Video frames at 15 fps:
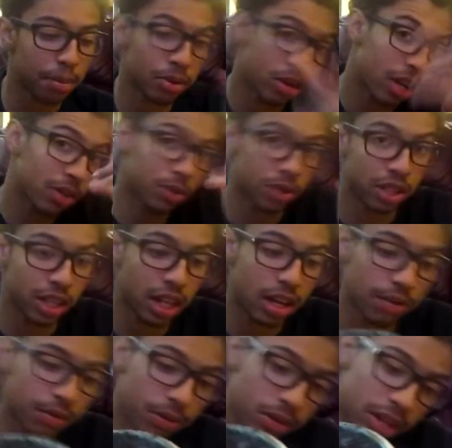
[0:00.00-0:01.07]
You guys will see
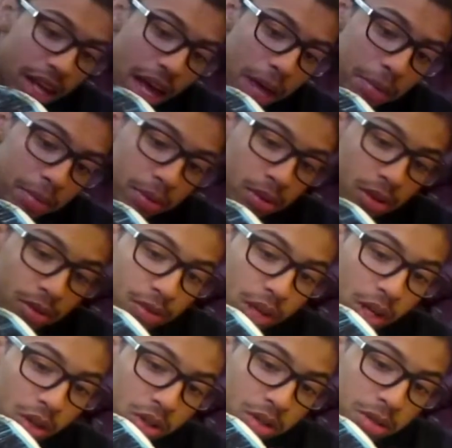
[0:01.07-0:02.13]
that gap in
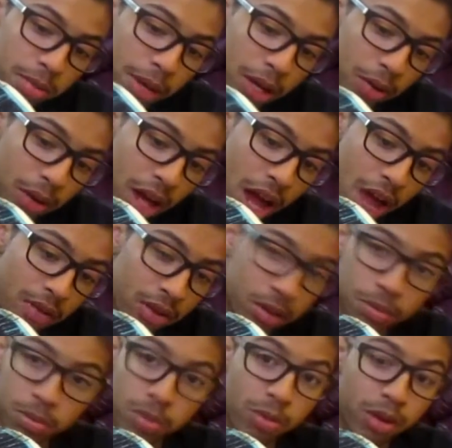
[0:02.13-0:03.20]
videos, by the way. I have
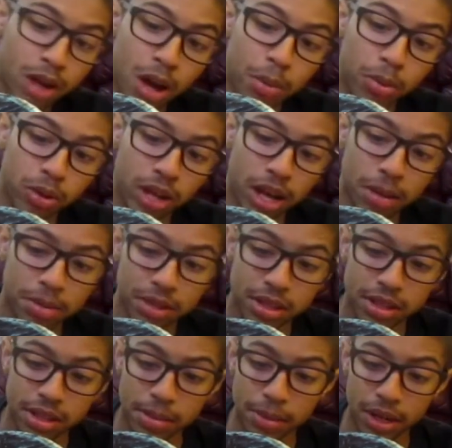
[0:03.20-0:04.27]
a couple
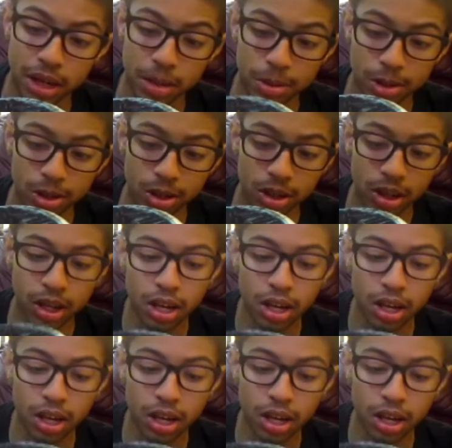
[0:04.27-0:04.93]
gaps in my neighborhood.